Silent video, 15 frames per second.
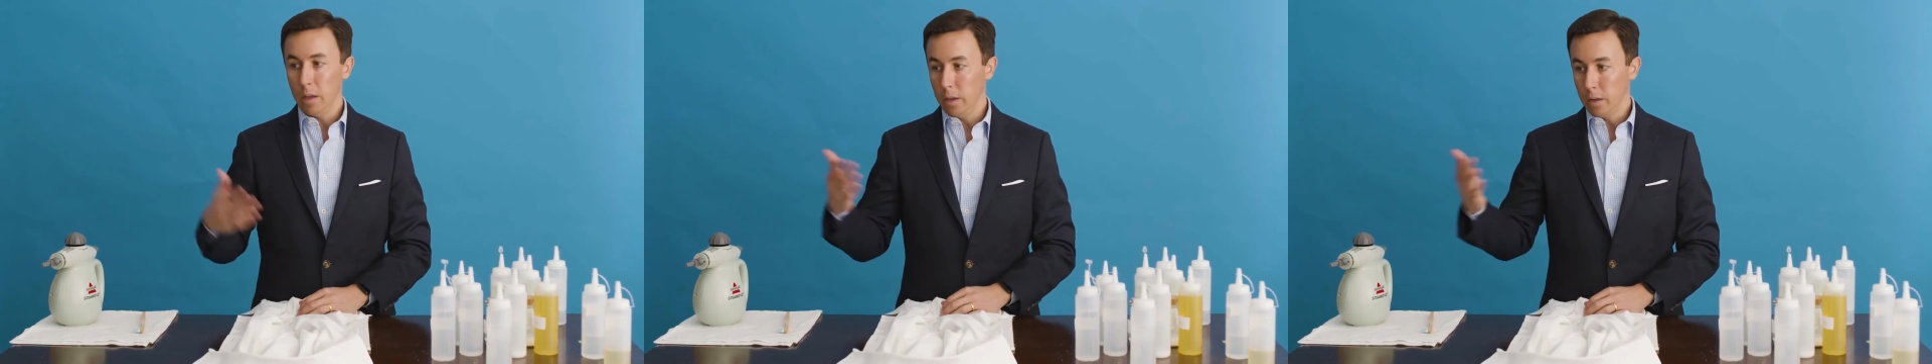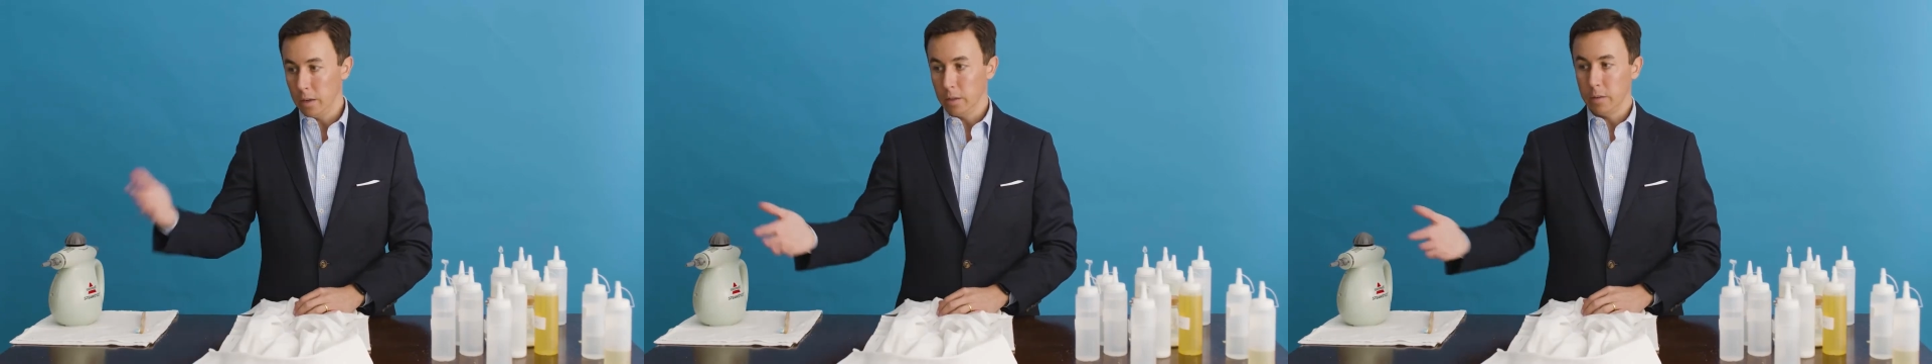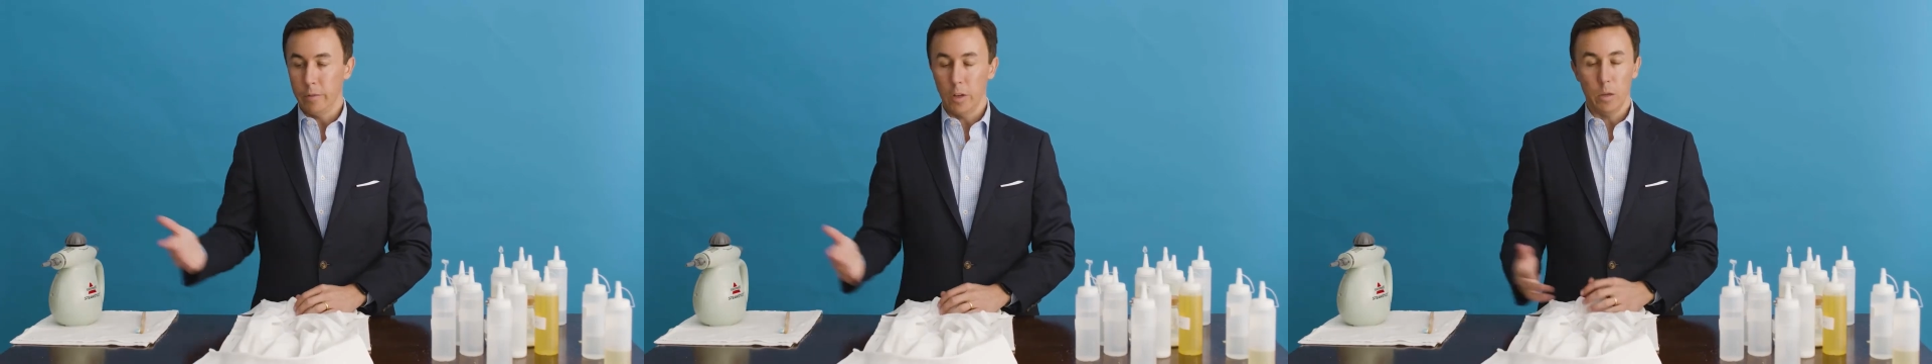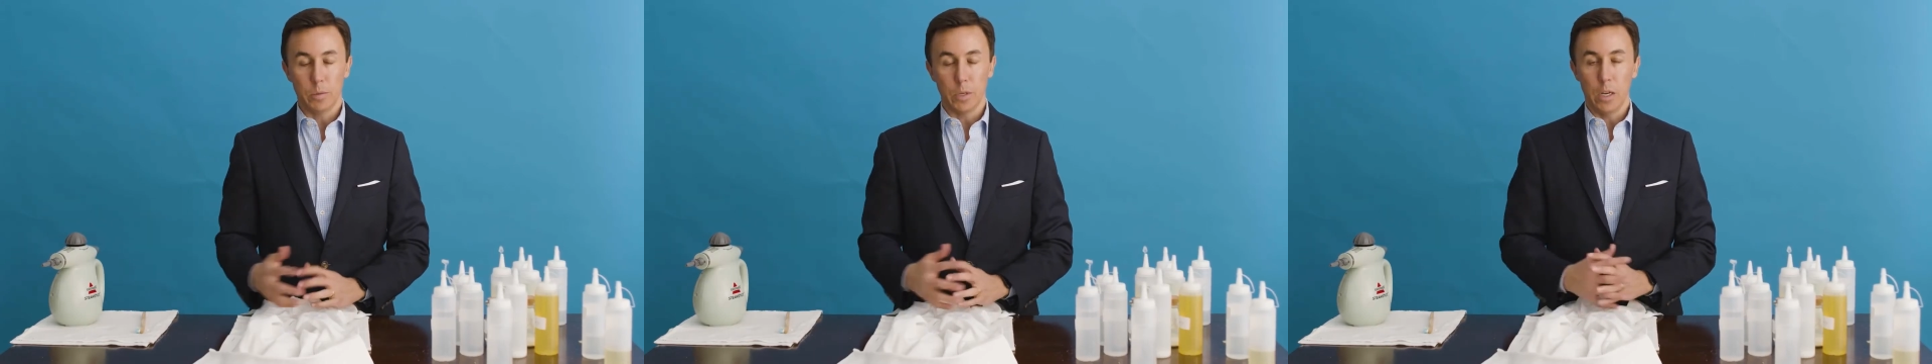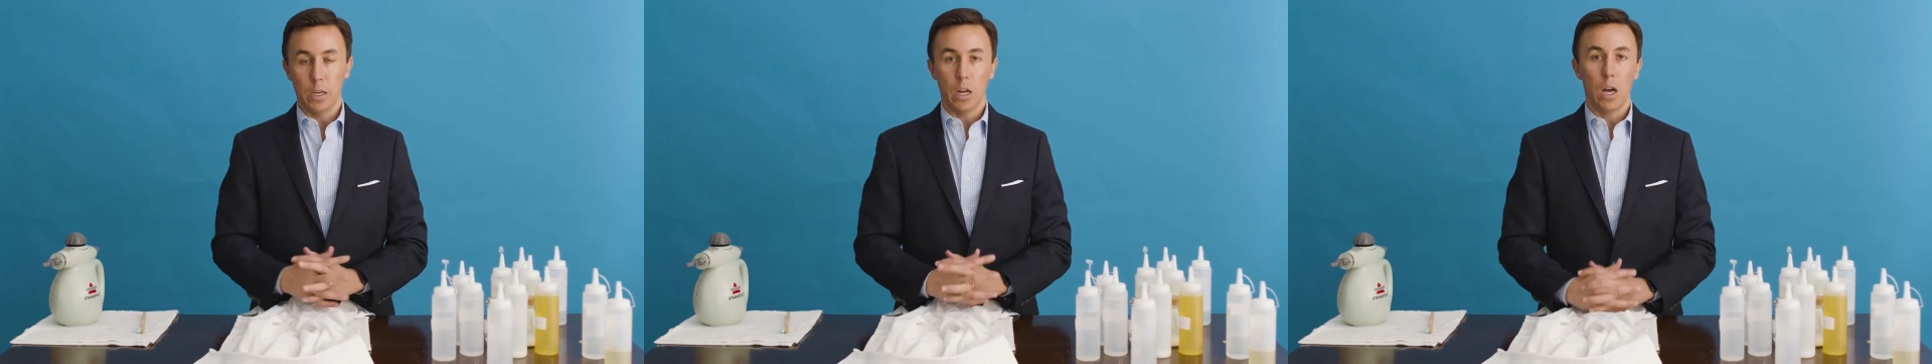it develops
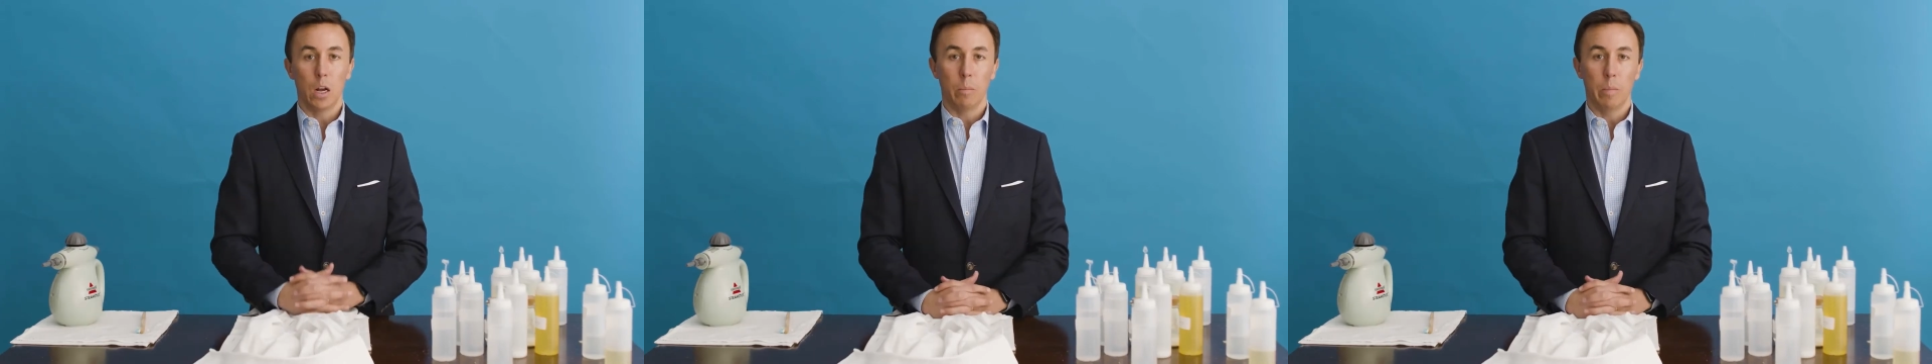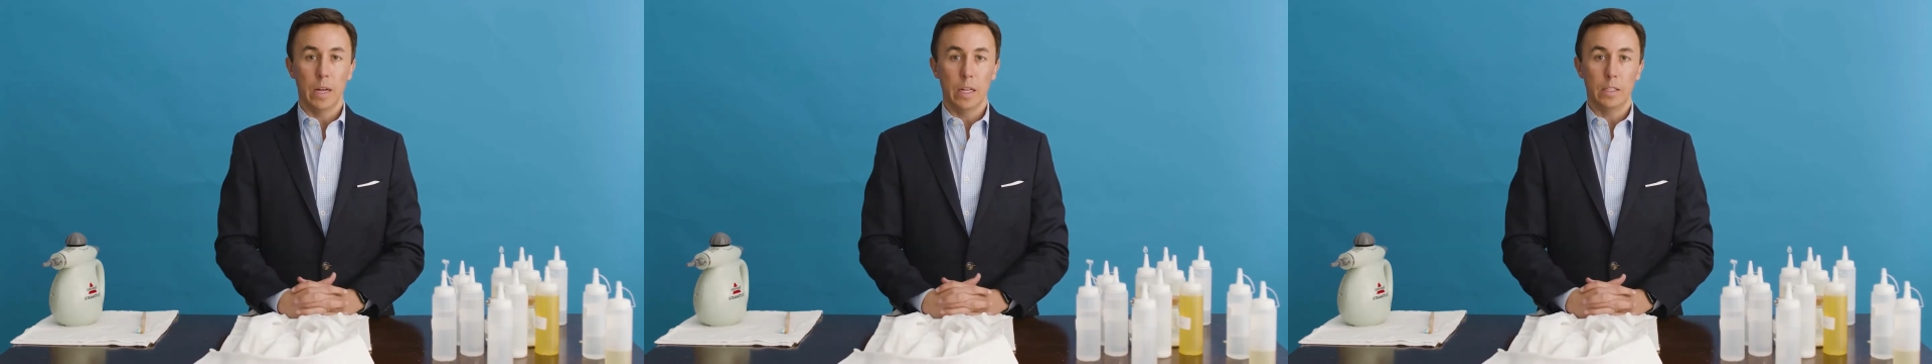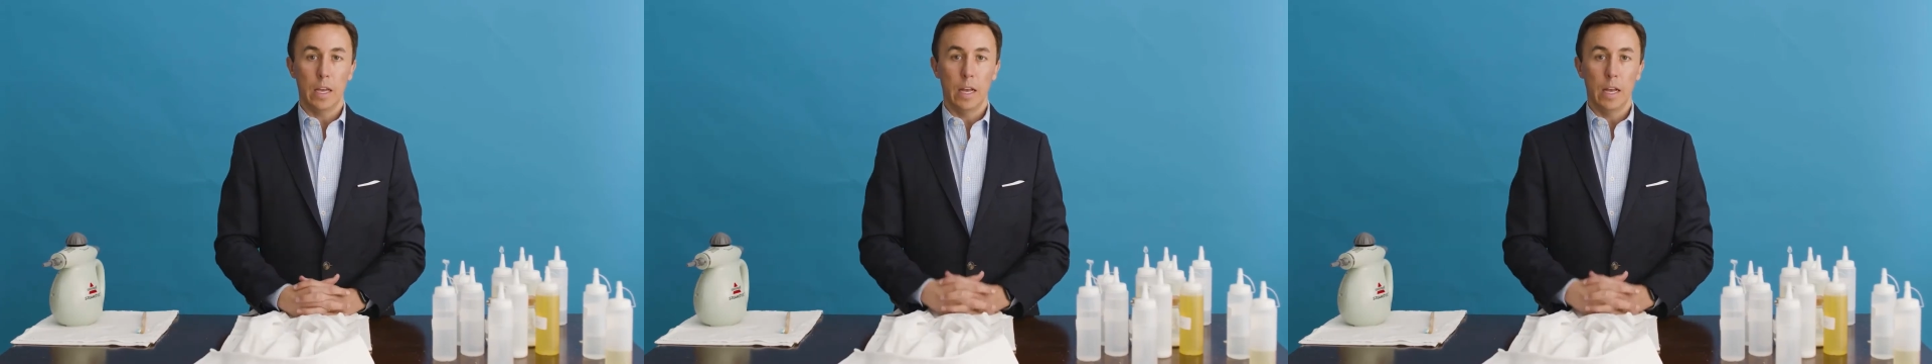on dog beds,